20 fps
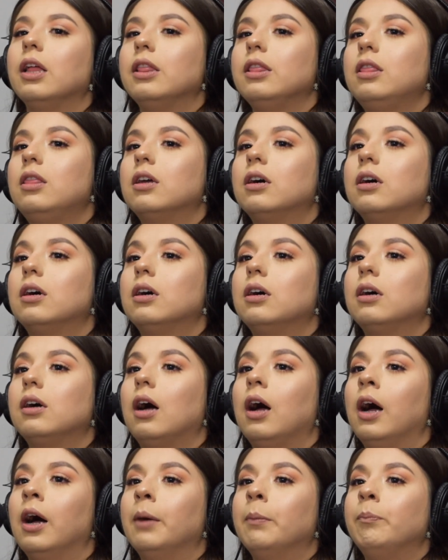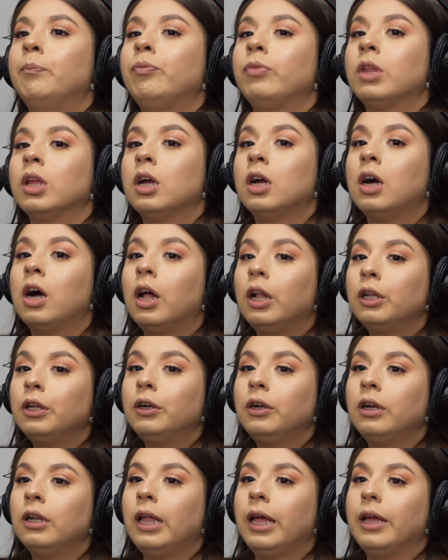The
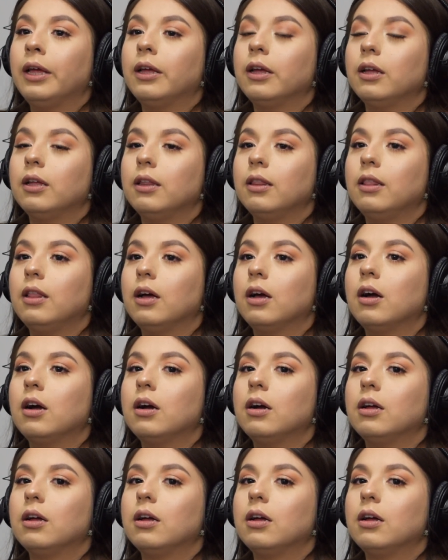colored like the